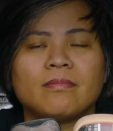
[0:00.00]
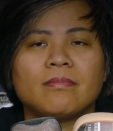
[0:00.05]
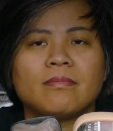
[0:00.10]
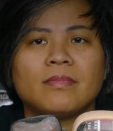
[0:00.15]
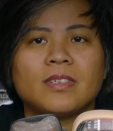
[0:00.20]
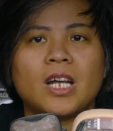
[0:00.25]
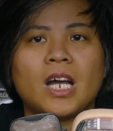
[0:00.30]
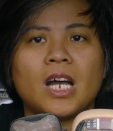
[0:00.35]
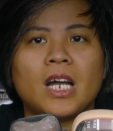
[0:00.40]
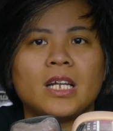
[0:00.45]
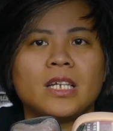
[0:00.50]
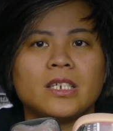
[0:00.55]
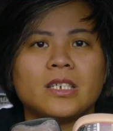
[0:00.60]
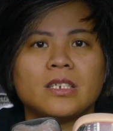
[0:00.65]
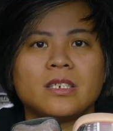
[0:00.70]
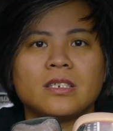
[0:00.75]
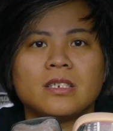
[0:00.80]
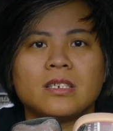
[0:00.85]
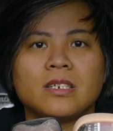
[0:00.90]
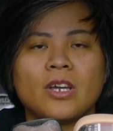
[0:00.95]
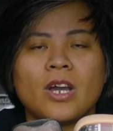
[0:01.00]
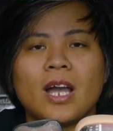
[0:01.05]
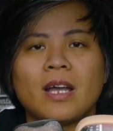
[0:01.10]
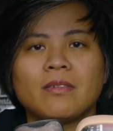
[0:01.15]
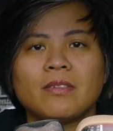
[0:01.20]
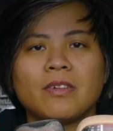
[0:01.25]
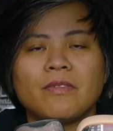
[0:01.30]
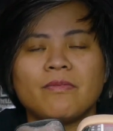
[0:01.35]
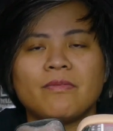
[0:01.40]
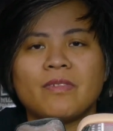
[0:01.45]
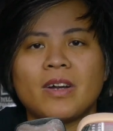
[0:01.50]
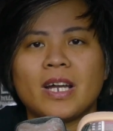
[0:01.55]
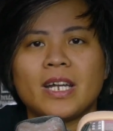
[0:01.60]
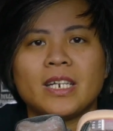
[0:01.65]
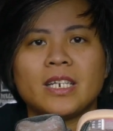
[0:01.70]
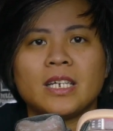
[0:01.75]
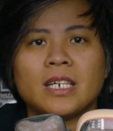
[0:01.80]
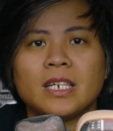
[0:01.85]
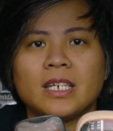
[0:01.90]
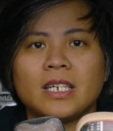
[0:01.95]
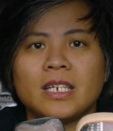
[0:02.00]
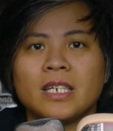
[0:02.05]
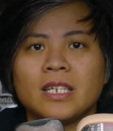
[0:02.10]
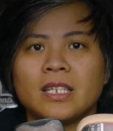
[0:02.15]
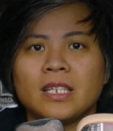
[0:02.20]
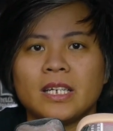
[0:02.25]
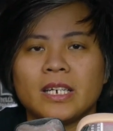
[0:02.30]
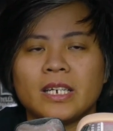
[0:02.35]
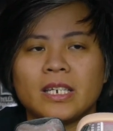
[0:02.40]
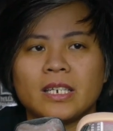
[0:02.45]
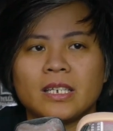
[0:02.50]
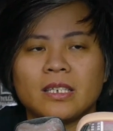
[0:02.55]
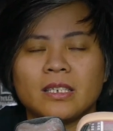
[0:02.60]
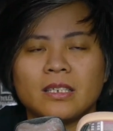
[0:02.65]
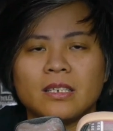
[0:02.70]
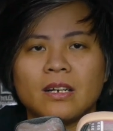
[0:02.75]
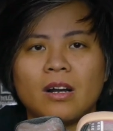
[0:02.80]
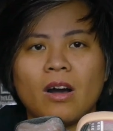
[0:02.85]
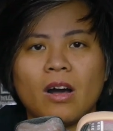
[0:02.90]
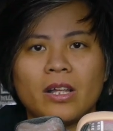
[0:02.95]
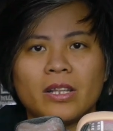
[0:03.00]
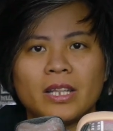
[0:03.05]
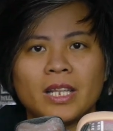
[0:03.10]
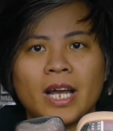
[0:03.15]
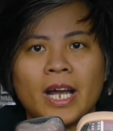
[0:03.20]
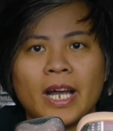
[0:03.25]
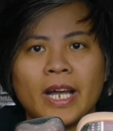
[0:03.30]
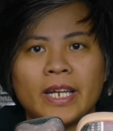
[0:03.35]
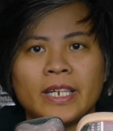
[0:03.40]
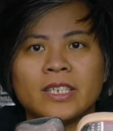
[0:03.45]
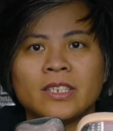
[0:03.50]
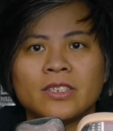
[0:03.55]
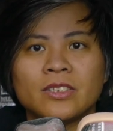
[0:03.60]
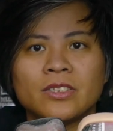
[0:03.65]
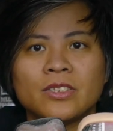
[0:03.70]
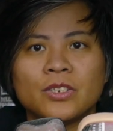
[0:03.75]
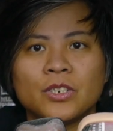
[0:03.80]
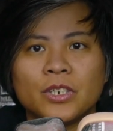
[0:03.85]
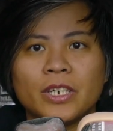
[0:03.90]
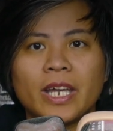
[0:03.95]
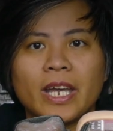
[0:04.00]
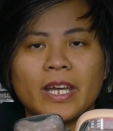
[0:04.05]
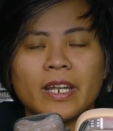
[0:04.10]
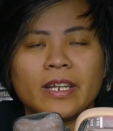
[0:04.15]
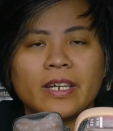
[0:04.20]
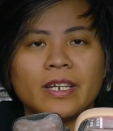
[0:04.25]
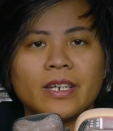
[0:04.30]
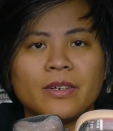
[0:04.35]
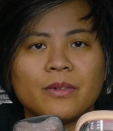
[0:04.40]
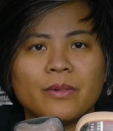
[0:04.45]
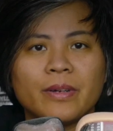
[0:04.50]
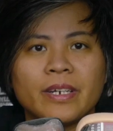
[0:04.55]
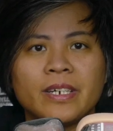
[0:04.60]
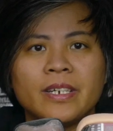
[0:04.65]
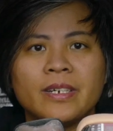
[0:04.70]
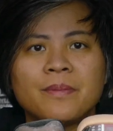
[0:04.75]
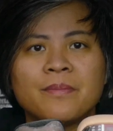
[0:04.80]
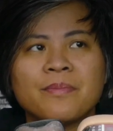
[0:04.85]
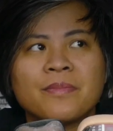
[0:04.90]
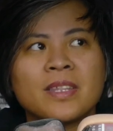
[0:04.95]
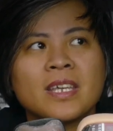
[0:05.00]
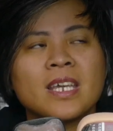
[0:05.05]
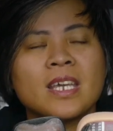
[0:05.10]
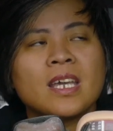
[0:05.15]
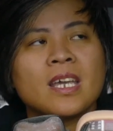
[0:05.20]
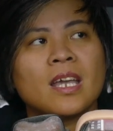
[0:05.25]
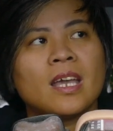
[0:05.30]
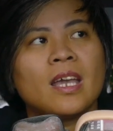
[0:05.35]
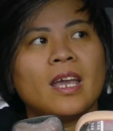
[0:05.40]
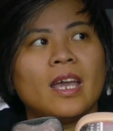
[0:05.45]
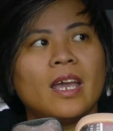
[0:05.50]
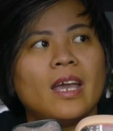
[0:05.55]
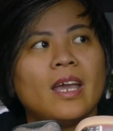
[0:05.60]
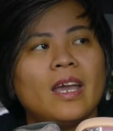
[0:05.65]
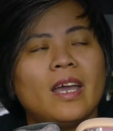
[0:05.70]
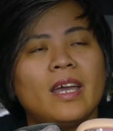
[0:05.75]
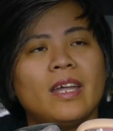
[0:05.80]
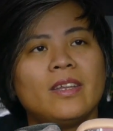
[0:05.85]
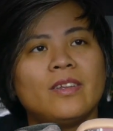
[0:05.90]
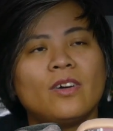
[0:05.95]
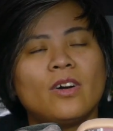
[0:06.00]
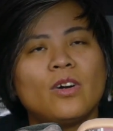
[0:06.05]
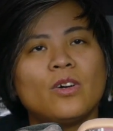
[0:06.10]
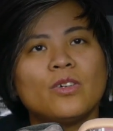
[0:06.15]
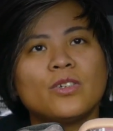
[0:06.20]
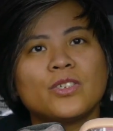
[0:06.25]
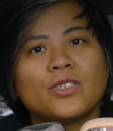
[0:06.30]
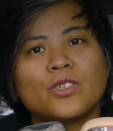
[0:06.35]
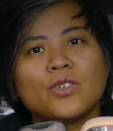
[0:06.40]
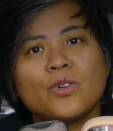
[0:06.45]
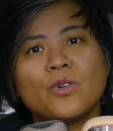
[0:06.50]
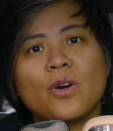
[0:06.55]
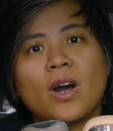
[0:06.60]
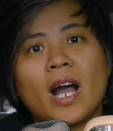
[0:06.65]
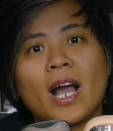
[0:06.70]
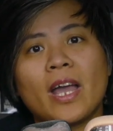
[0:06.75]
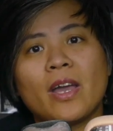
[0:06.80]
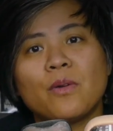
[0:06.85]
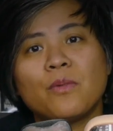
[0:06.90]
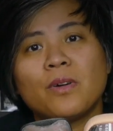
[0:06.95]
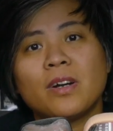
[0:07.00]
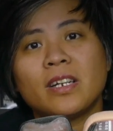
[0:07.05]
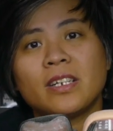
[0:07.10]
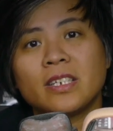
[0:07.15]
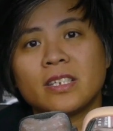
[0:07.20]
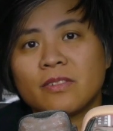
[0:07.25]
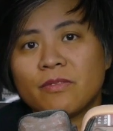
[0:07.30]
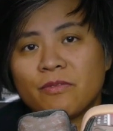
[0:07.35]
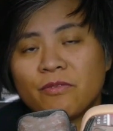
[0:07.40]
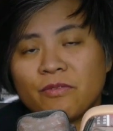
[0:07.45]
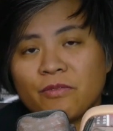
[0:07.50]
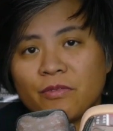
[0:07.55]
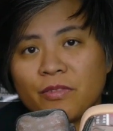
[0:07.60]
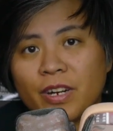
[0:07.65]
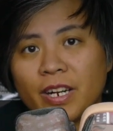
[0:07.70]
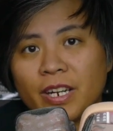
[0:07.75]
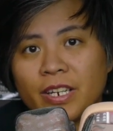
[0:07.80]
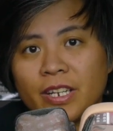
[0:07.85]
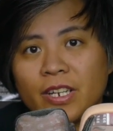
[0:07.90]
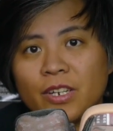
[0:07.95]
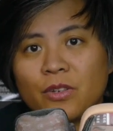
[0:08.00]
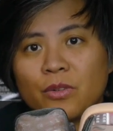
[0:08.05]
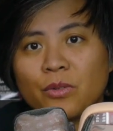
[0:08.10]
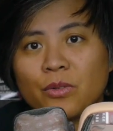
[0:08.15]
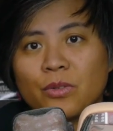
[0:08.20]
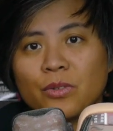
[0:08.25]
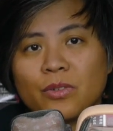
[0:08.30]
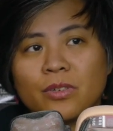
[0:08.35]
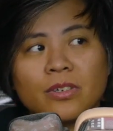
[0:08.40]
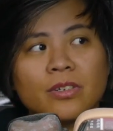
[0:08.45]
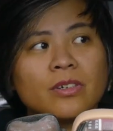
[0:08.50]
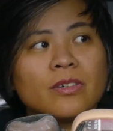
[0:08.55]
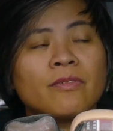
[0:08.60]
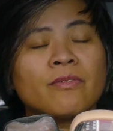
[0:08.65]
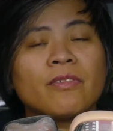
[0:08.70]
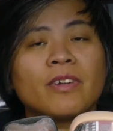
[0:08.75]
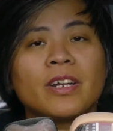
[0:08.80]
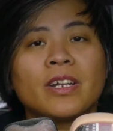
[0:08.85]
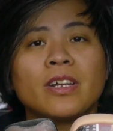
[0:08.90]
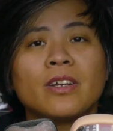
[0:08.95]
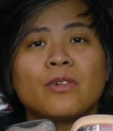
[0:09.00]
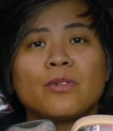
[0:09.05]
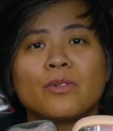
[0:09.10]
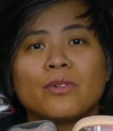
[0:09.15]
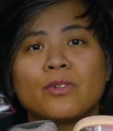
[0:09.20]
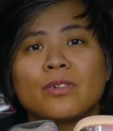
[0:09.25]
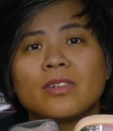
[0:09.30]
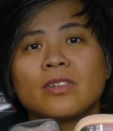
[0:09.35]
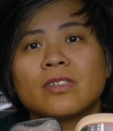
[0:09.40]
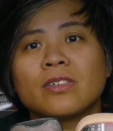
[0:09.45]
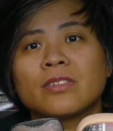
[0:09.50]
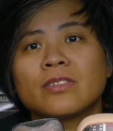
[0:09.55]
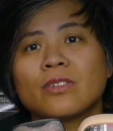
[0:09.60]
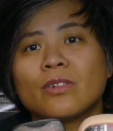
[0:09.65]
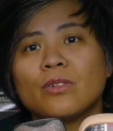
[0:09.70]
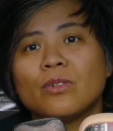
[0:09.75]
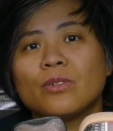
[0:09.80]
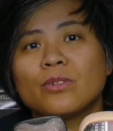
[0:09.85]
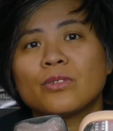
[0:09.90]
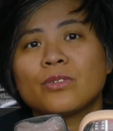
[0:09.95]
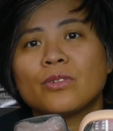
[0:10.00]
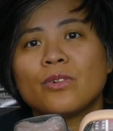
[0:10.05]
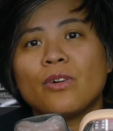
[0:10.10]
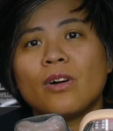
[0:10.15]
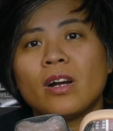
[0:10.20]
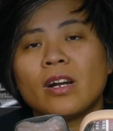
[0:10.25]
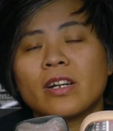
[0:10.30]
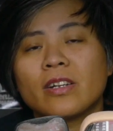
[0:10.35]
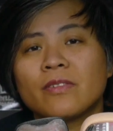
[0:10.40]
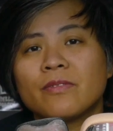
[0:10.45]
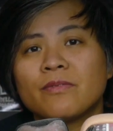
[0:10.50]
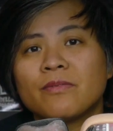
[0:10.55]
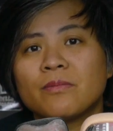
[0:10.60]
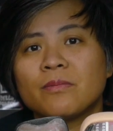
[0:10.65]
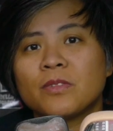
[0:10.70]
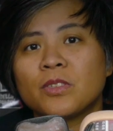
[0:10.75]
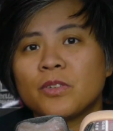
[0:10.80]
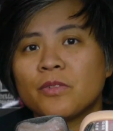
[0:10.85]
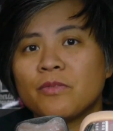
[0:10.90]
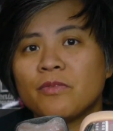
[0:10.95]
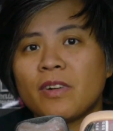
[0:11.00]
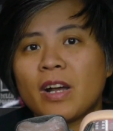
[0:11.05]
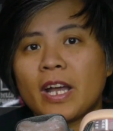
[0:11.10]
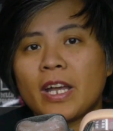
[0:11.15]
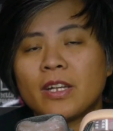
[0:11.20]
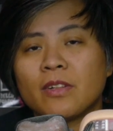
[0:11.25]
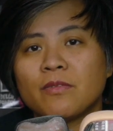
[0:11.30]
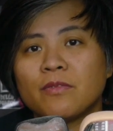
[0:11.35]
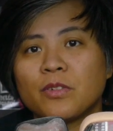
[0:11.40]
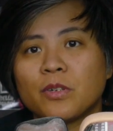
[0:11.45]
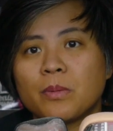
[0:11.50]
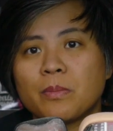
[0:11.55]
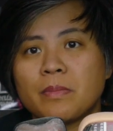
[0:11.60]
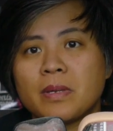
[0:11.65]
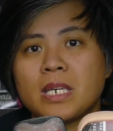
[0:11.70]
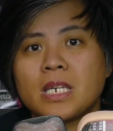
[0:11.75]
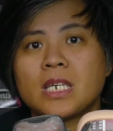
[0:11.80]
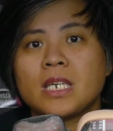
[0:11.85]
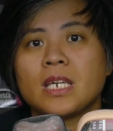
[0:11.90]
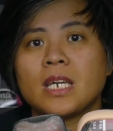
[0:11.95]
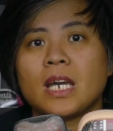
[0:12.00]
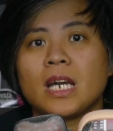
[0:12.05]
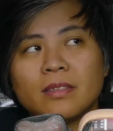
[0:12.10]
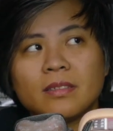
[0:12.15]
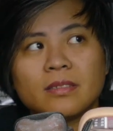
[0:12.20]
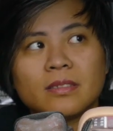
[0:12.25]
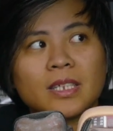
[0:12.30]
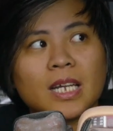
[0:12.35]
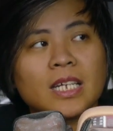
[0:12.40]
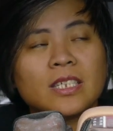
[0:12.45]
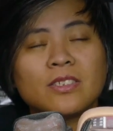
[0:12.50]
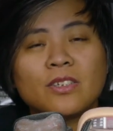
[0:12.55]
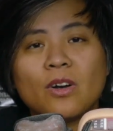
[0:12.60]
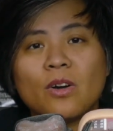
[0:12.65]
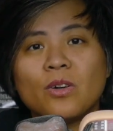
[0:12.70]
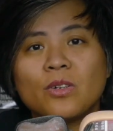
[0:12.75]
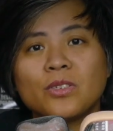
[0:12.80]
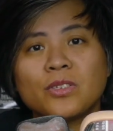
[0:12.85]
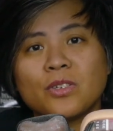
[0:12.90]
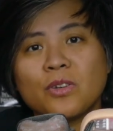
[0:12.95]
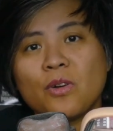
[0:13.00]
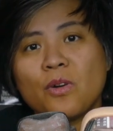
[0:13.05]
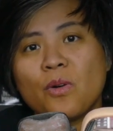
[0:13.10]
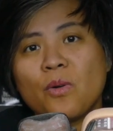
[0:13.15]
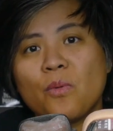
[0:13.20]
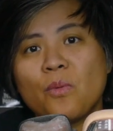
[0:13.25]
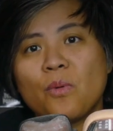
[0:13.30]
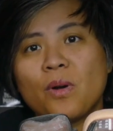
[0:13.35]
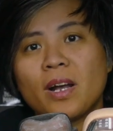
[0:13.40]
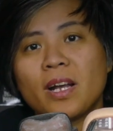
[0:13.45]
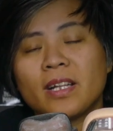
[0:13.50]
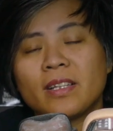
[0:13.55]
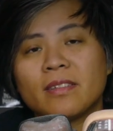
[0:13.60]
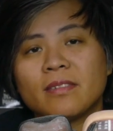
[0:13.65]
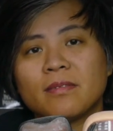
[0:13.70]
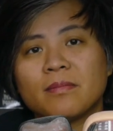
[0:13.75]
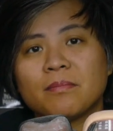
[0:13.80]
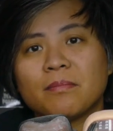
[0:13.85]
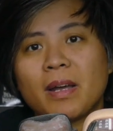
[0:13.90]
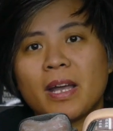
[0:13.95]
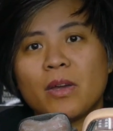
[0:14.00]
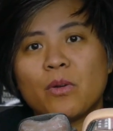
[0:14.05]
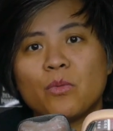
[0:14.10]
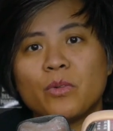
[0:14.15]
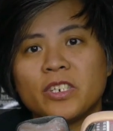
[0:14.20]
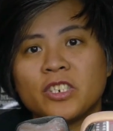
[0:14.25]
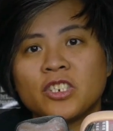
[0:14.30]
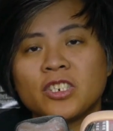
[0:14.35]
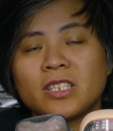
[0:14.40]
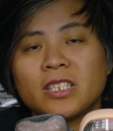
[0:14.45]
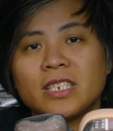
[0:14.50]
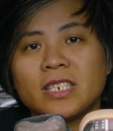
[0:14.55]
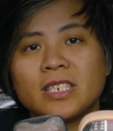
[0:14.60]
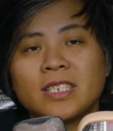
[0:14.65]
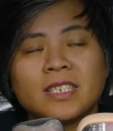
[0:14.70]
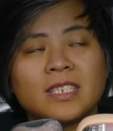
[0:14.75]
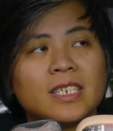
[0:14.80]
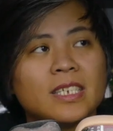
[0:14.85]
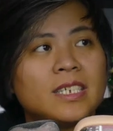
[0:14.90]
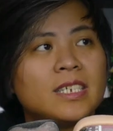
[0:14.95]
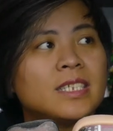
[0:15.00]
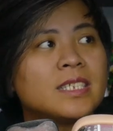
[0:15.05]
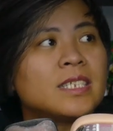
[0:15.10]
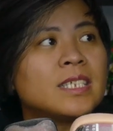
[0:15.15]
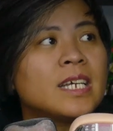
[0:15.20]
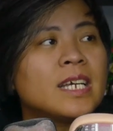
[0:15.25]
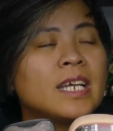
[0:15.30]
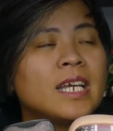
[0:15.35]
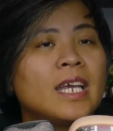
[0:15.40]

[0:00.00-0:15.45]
not, you have to find it in like online to get it, right? And also I wanted Freddy Krueger. Freddy Krueger is also hard to find for me. That's also what my wish list is.